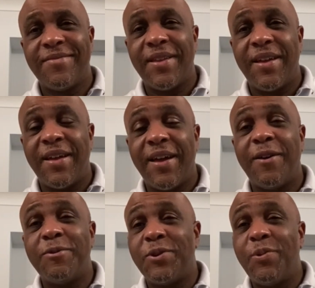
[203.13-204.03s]

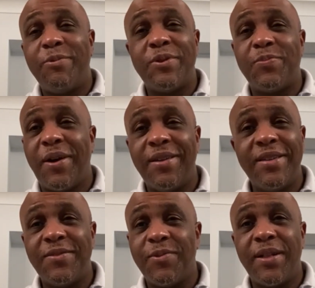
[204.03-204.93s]
how should we respond
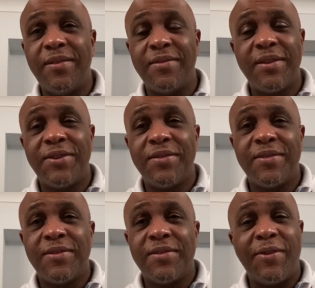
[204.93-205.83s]
as well?
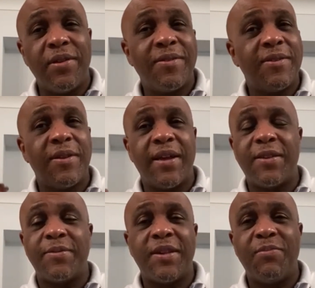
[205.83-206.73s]
As
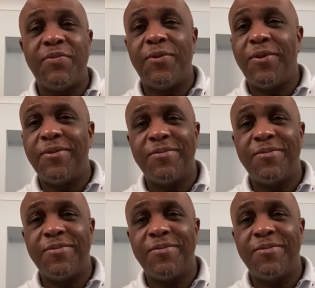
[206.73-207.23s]
I've said before,